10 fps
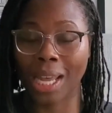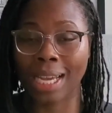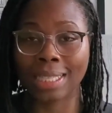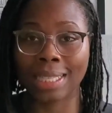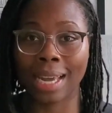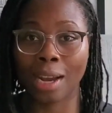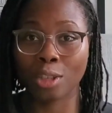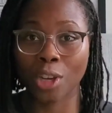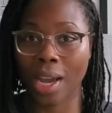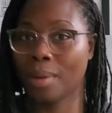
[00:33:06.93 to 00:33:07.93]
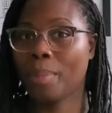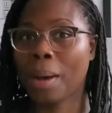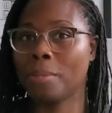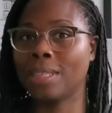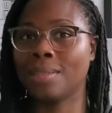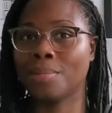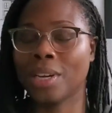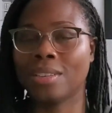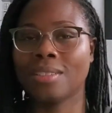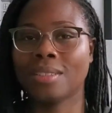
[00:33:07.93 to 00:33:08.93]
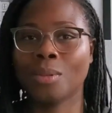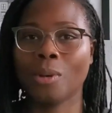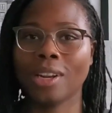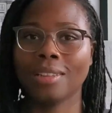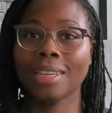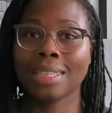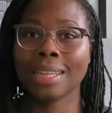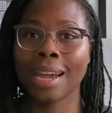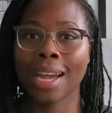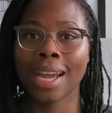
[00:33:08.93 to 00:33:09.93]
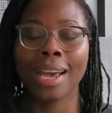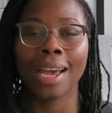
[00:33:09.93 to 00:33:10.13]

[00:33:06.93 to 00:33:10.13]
Like I said, I'll try to pop in some pictures on what it looks like.